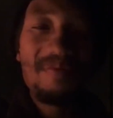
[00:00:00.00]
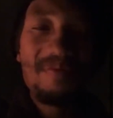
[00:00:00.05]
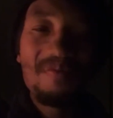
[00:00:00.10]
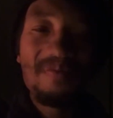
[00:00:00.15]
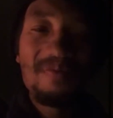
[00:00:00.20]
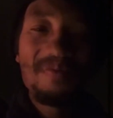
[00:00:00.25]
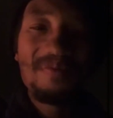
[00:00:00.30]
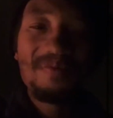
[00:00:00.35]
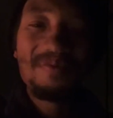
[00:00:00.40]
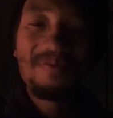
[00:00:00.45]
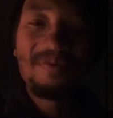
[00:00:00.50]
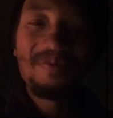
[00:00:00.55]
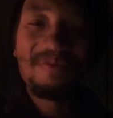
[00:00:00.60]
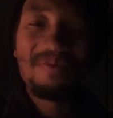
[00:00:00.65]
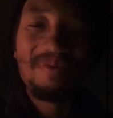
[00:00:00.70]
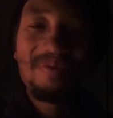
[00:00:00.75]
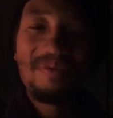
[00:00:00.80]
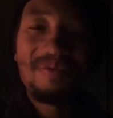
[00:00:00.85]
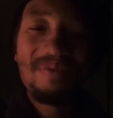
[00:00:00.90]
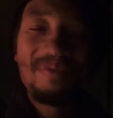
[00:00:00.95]

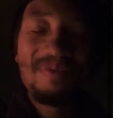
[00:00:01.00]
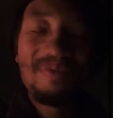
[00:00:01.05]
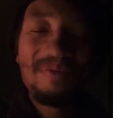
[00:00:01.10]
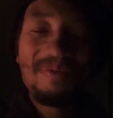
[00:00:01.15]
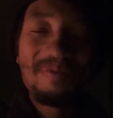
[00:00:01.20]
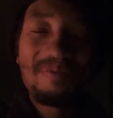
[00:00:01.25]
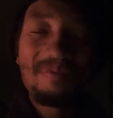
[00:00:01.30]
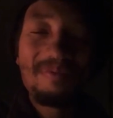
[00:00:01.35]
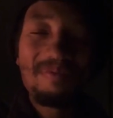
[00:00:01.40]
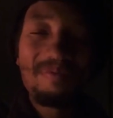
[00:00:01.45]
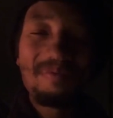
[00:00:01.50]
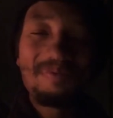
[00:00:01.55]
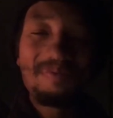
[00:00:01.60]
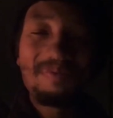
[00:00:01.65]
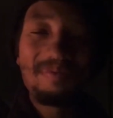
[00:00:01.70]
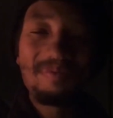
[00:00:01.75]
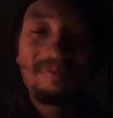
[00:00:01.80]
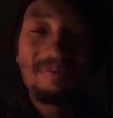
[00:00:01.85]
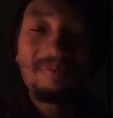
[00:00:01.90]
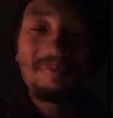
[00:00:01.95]

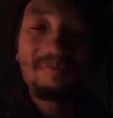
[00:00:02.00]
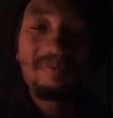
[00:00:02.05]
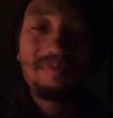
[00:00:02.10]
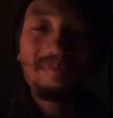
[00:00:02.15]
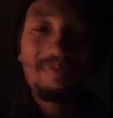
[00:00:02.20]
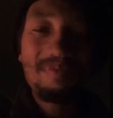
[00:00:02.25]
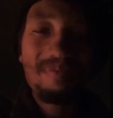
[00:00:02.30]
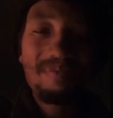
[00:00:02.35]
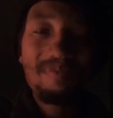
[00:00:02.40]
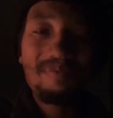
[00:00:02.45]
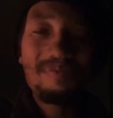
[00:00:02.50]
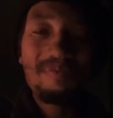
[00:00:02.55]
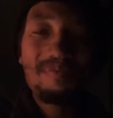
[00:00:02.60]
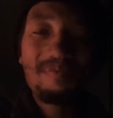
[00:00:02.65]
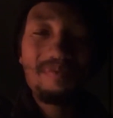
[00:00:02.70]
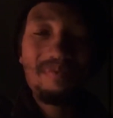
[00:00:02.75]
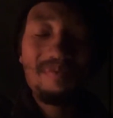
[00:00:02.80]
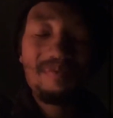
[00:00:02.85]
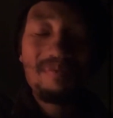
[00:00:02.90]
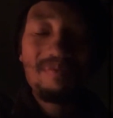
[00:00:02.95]

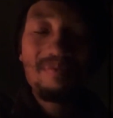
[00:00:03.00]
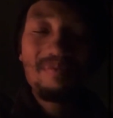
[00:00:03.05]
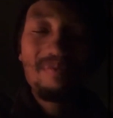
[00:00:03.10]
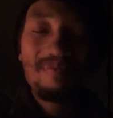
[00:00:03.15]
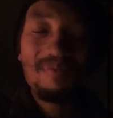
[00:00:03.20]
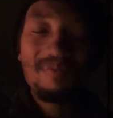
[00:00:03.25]
Nobody speaks.